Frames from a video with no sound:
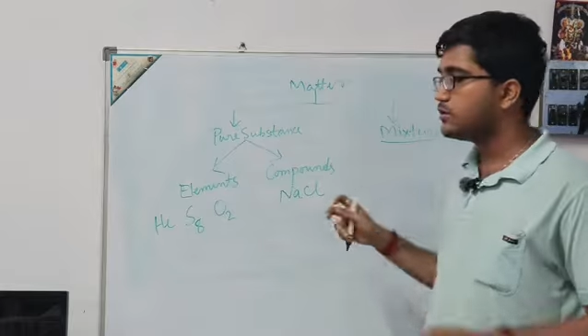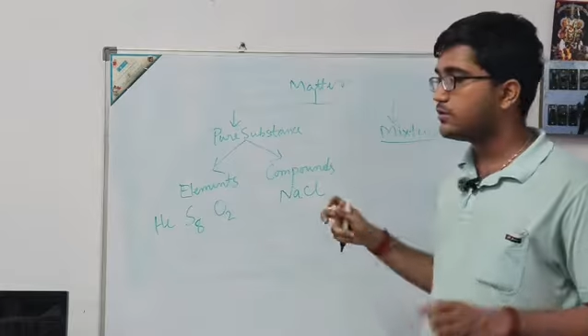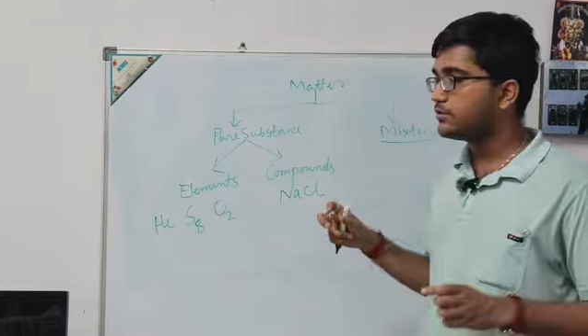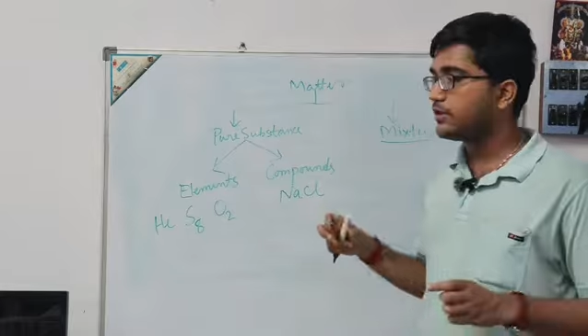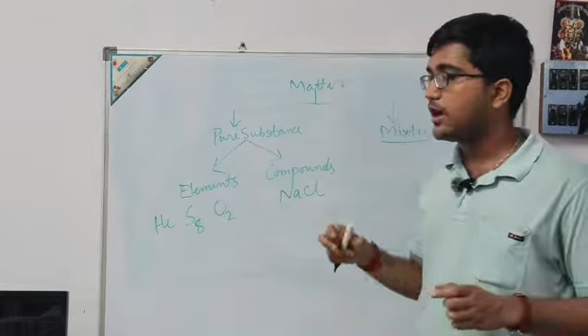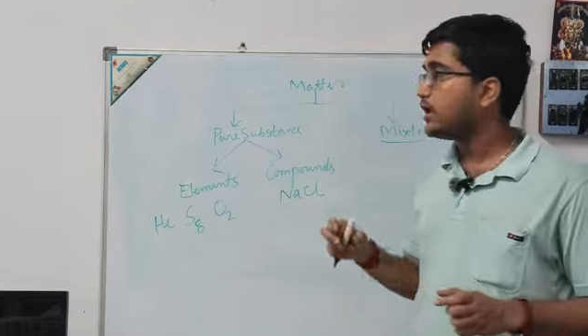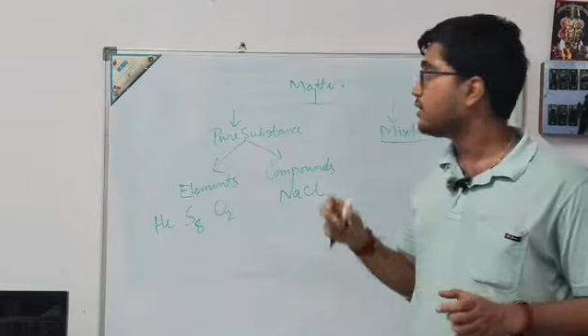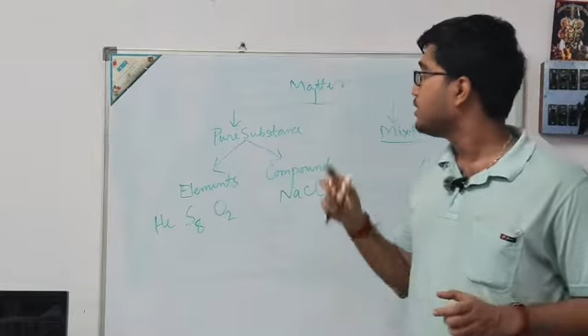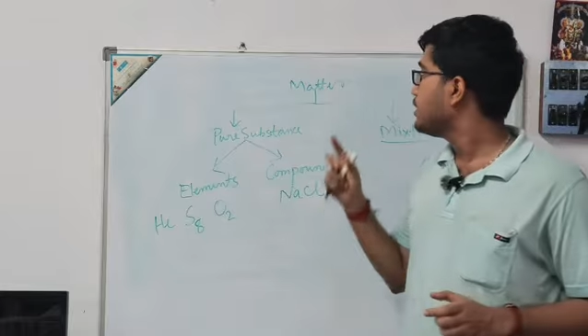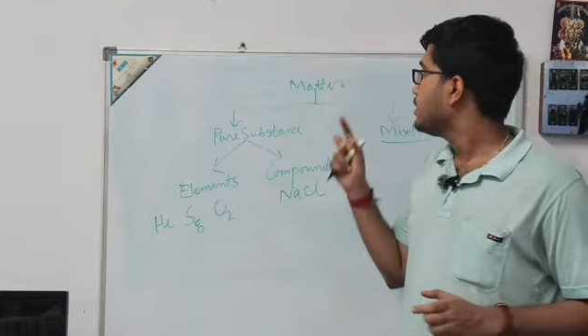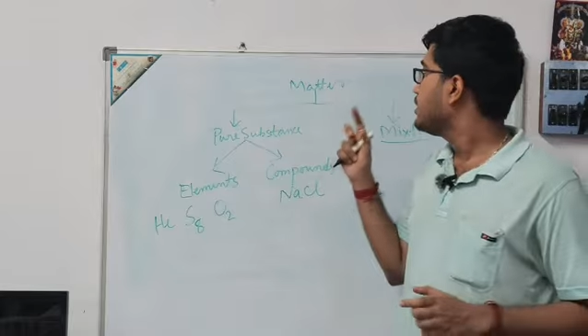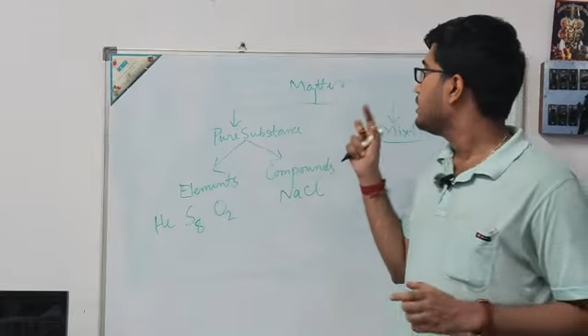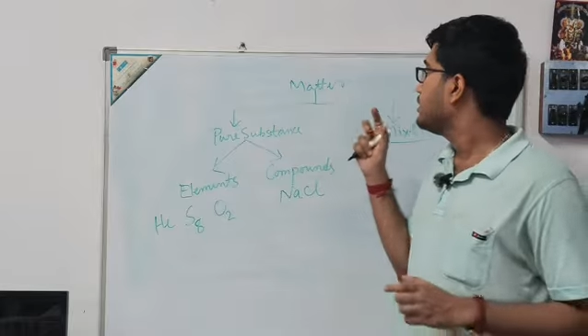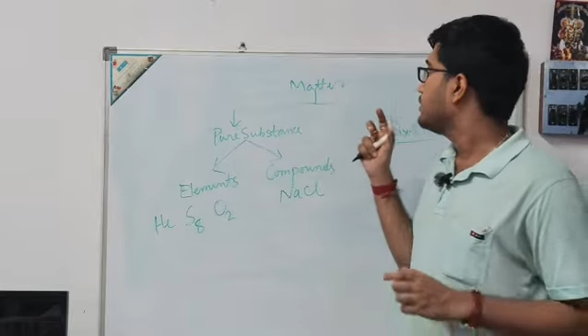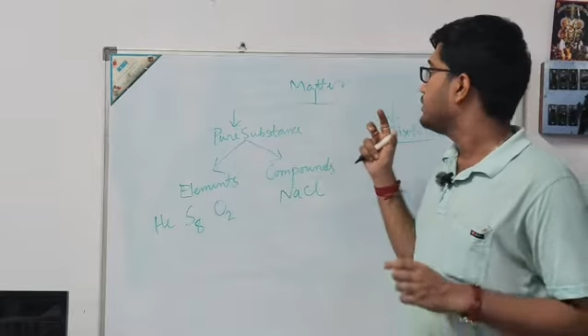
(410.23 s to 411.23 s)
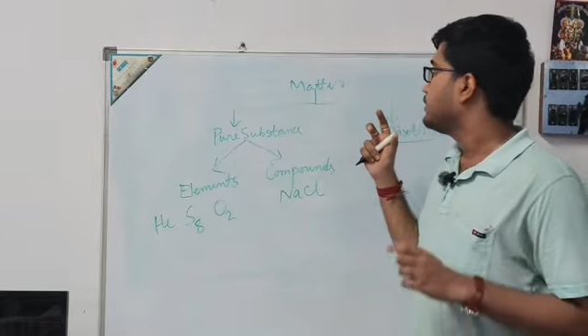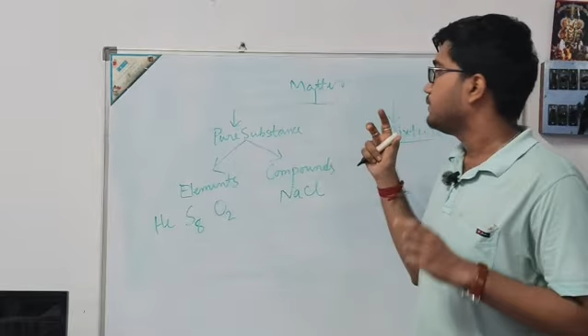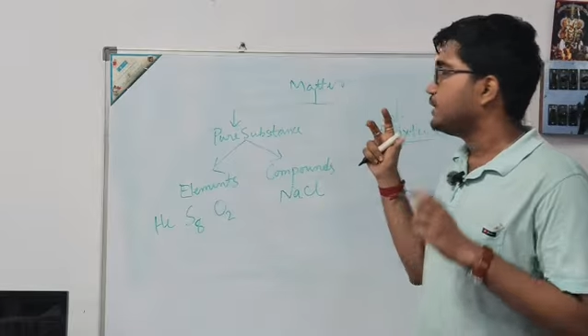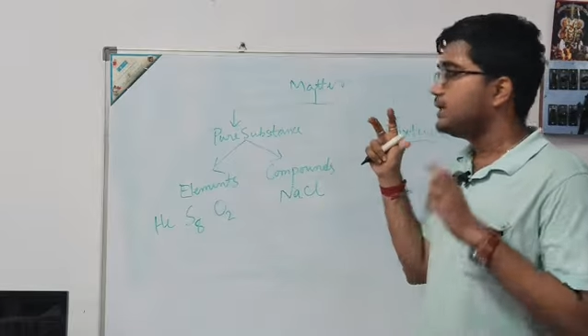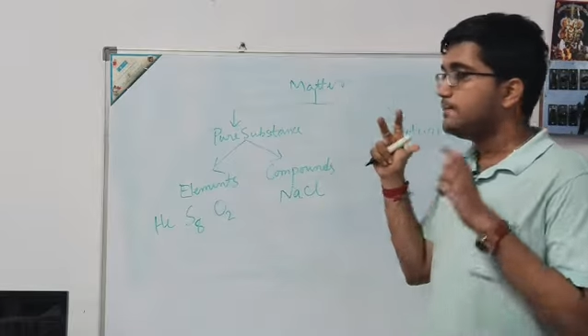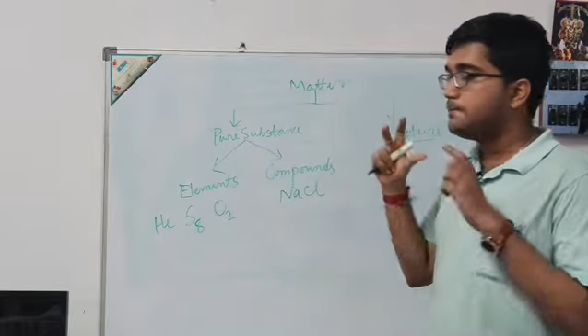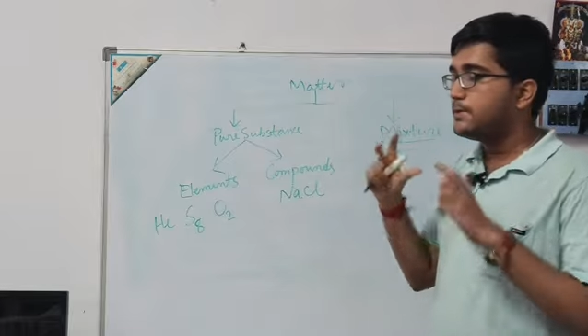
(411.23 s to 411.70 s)
Mixtures are
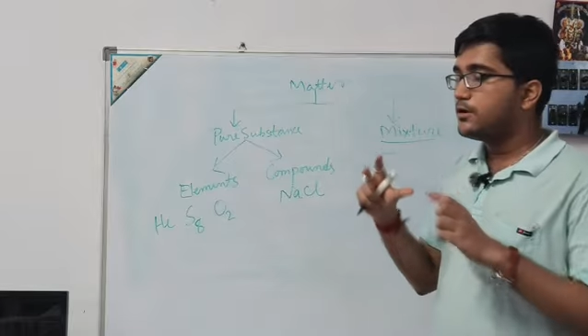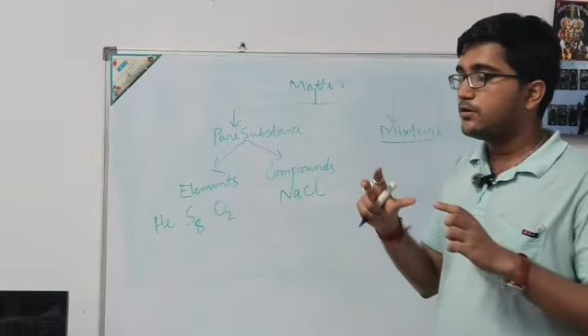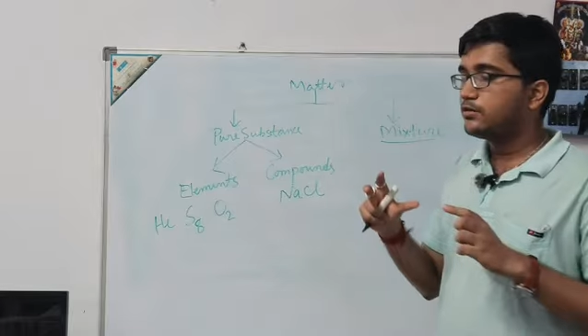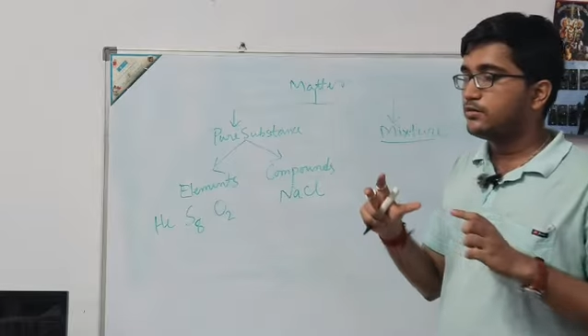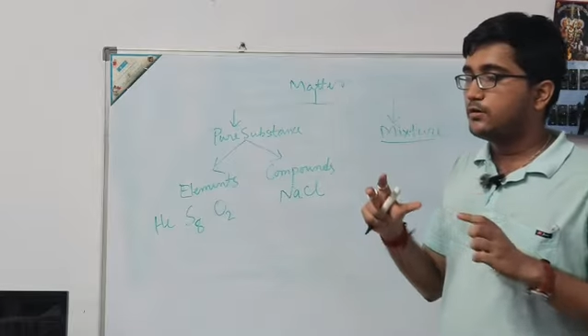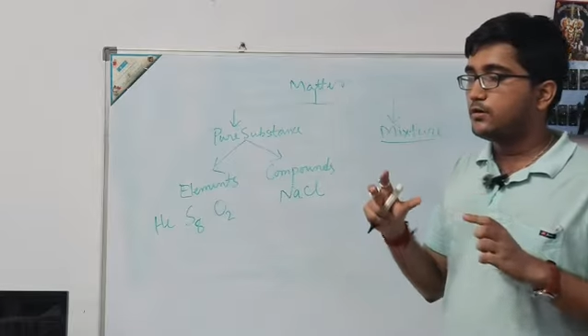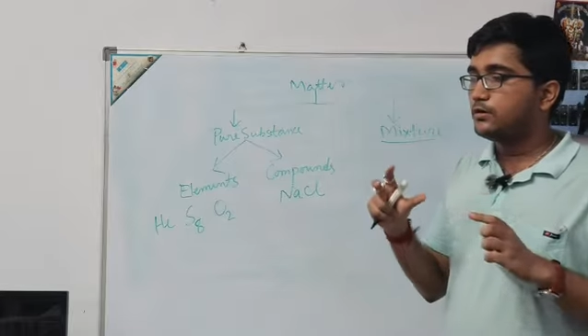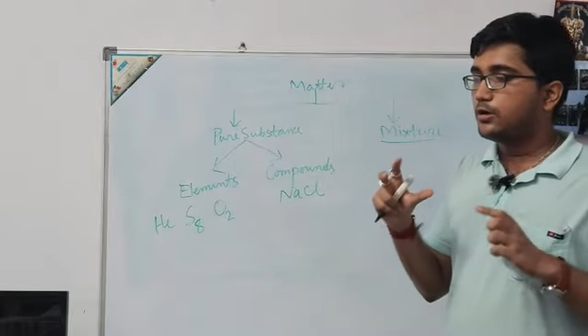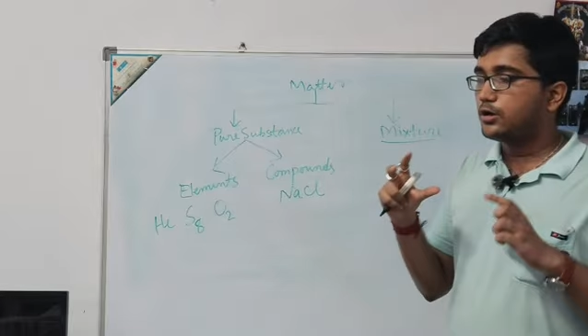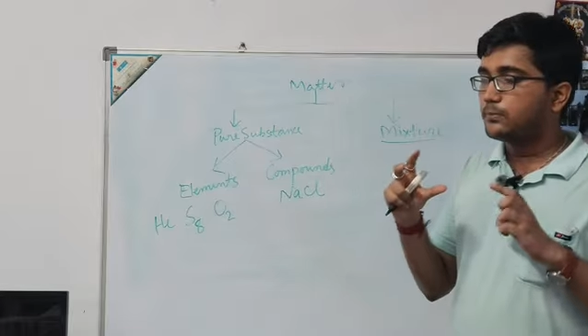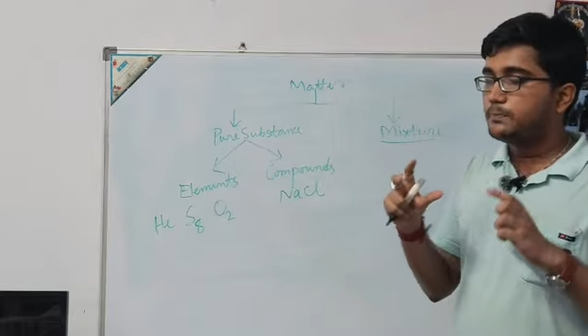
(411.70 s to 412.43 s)
impure,